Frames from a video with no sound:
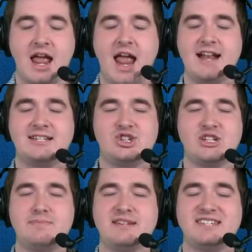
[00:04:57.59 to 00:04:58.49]
It's
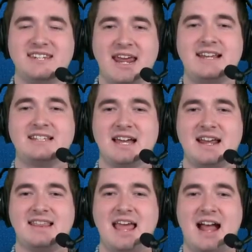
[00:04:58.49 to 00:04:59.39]
just mistakes
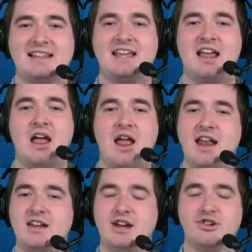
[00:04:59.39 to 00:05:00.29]
like that that
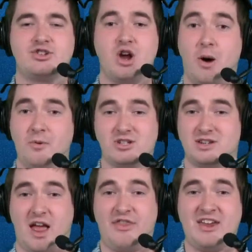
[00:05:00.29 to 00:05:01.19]
in year almost
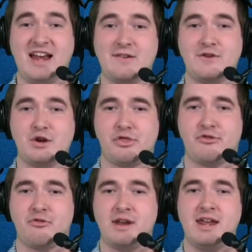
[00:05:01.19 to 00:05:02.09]
at the end of year
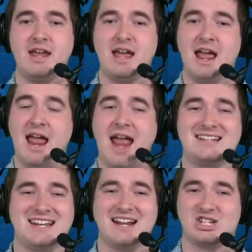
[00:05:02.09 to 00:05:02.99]
three, it's
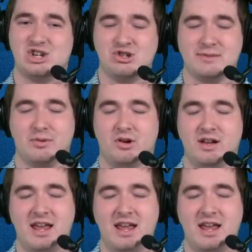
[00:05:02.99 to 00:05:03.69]
inexcusable.